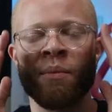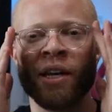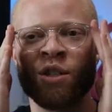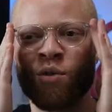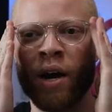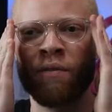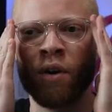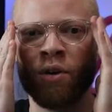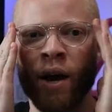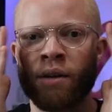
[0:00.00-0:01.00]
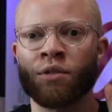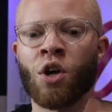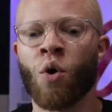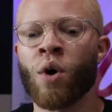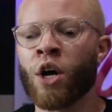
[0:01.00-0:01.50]
It's created for creatives.
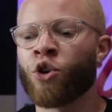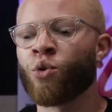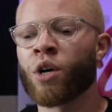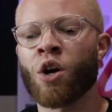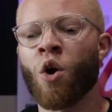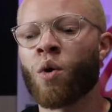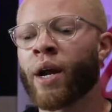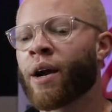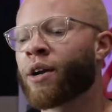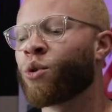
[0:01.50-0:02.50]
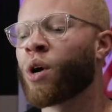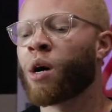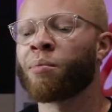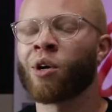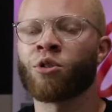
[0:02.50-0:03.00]
So you can go in there, you can
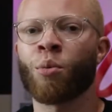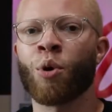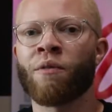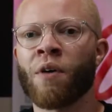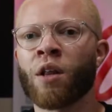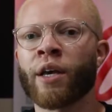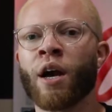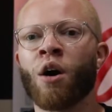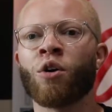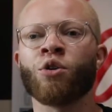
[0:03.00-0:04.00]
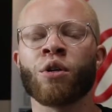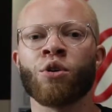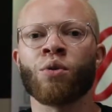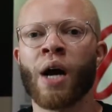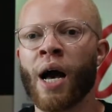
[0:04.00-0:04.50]
upload your portfolio, you can
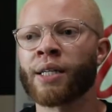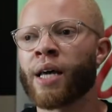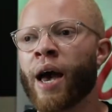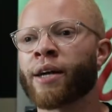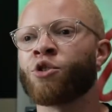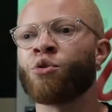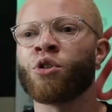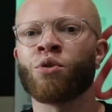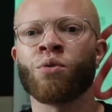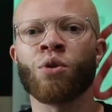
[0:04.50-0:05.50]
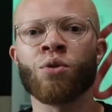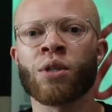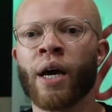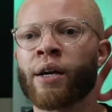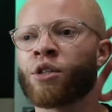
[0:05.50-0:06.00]
do contacts, you can do
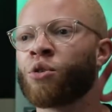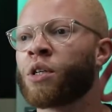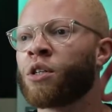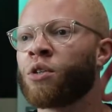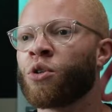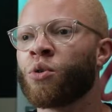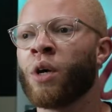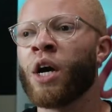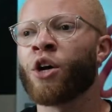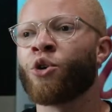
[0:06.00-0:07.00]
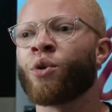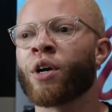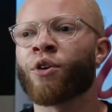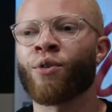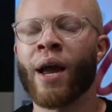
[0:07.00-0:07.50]
newsletters, you
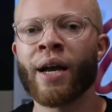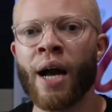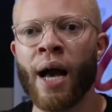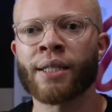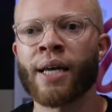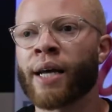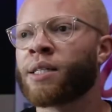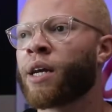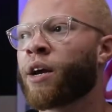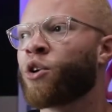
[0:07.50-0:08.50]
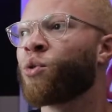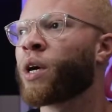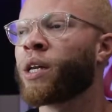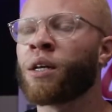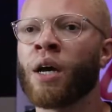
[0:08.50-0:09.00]
can create contacts in there. You
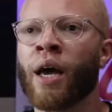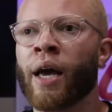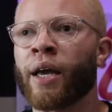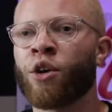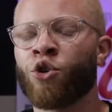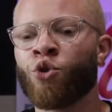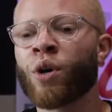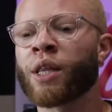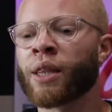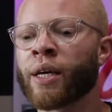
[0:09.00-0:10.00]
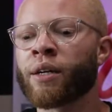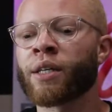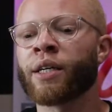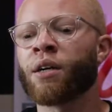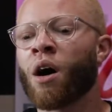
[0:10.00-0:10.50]
can
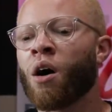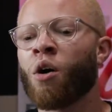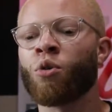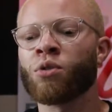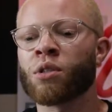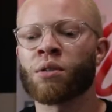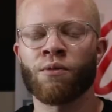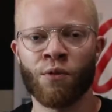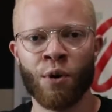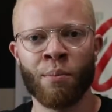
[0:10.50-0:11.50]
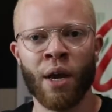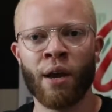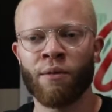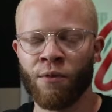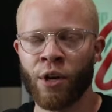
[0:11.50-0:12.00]
literally host, for
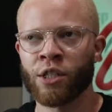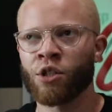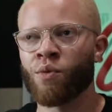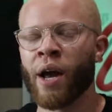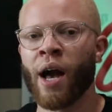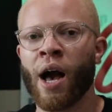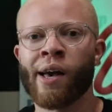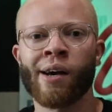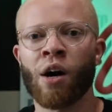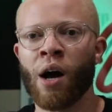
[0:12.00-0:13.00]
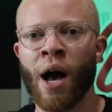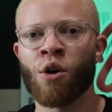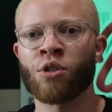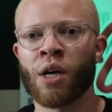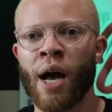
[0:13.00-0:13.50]
me, for instance, right? I
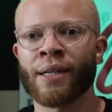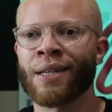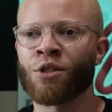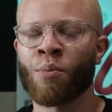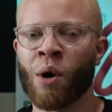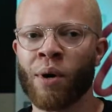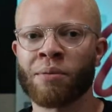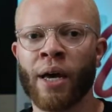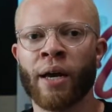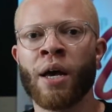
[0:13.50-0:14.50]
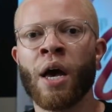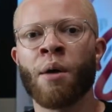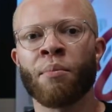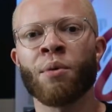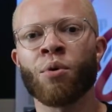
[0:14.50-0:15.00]
host a contest on my website.
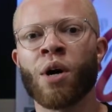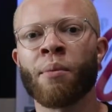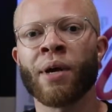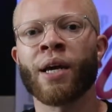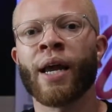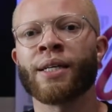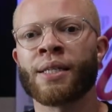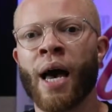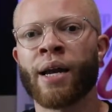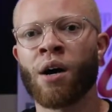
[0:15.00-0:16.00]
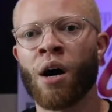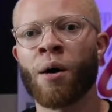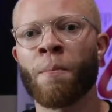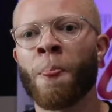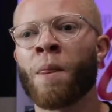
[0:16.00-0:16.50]
People come in, they sign
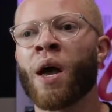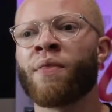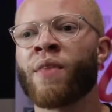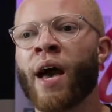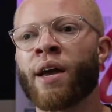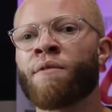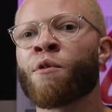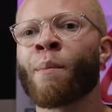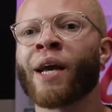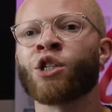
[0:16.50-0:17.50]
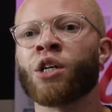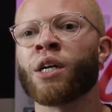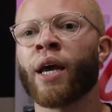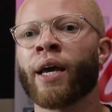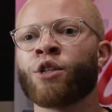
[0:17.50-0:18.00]
up. That
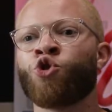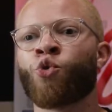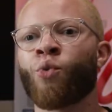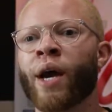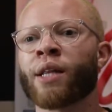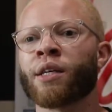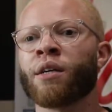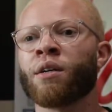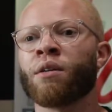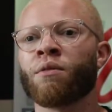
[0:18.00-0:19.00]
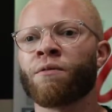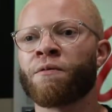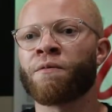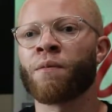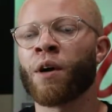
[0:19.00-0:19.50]
information is directly
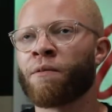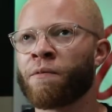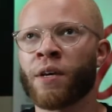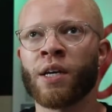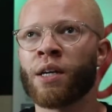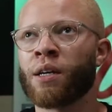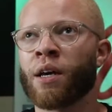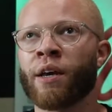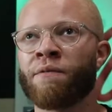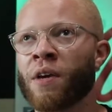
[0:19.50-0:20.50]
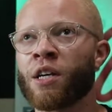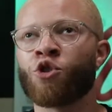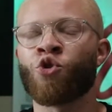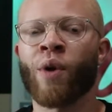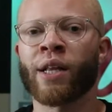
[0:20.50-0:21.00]
it feeds
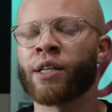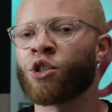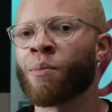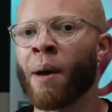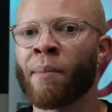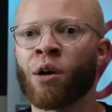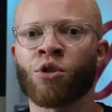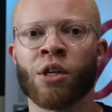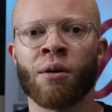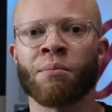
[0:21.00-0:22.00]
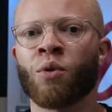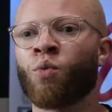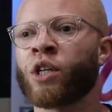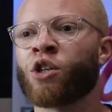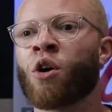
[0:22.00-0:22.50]
directly into my MailChimp,
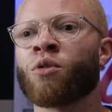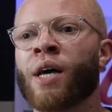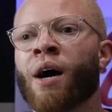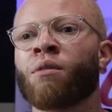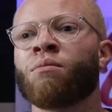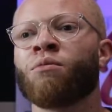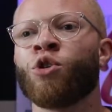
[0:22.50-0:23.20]
which goes out,